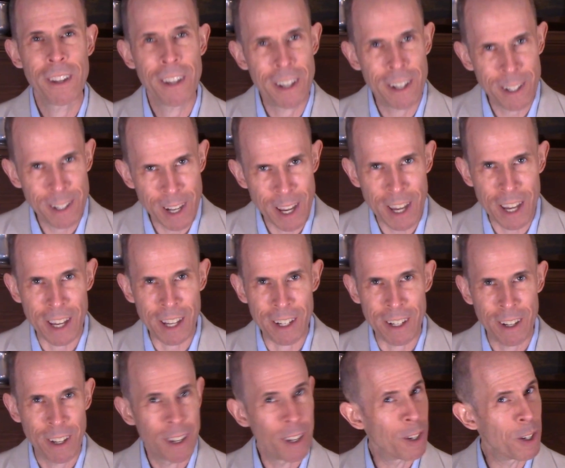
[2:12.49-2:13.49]

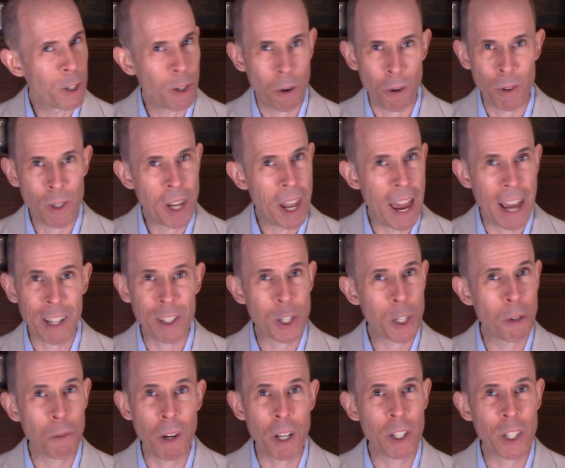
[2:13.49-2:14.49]
Indeed. Don't
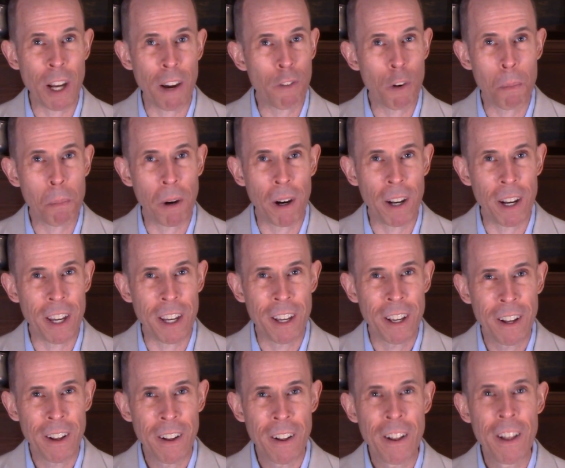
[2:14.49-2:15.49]
tax the rich,
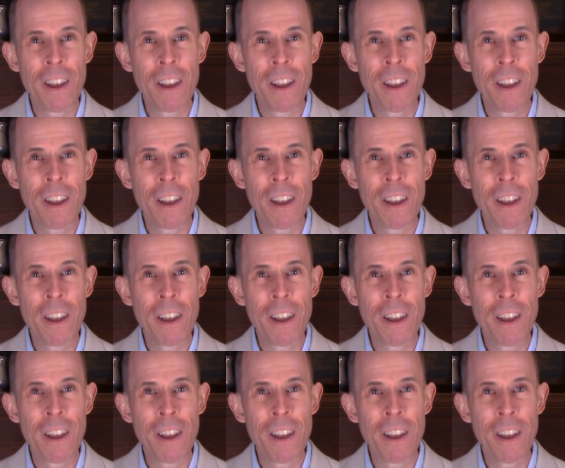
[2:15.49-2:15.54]
everybody.